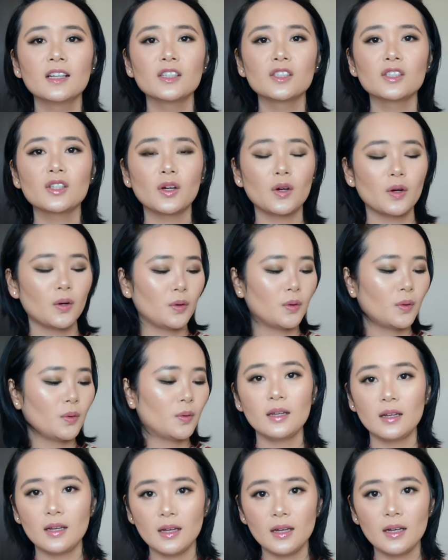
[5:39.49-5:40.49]

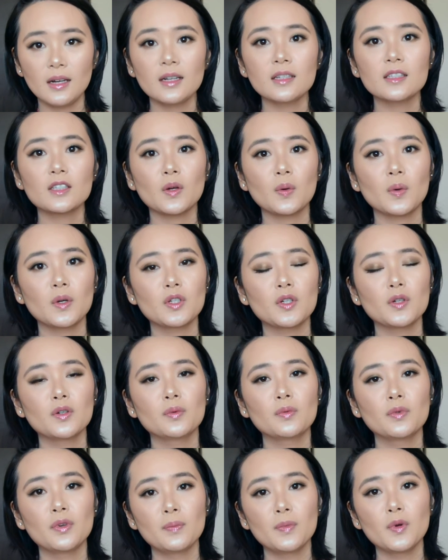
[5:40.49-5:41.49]
So it is going
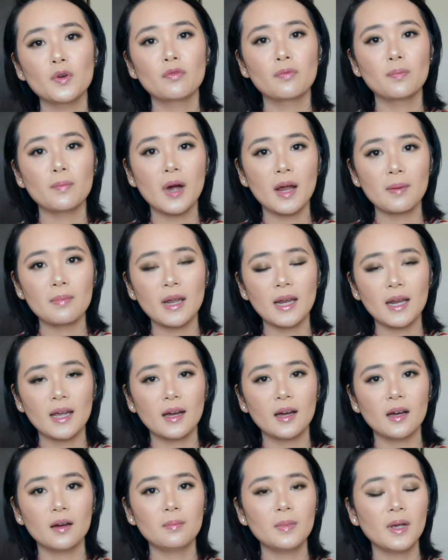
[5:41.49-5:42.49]
to remove my
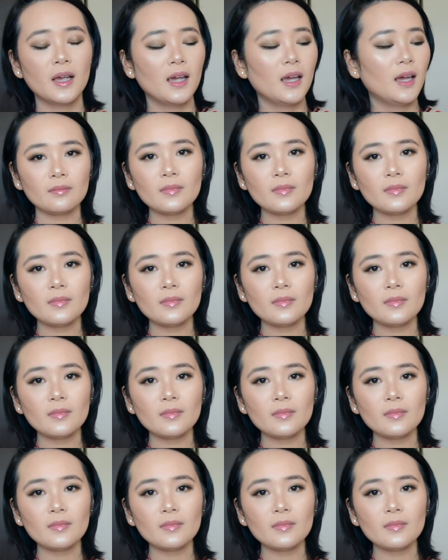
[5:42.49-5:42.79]
makeup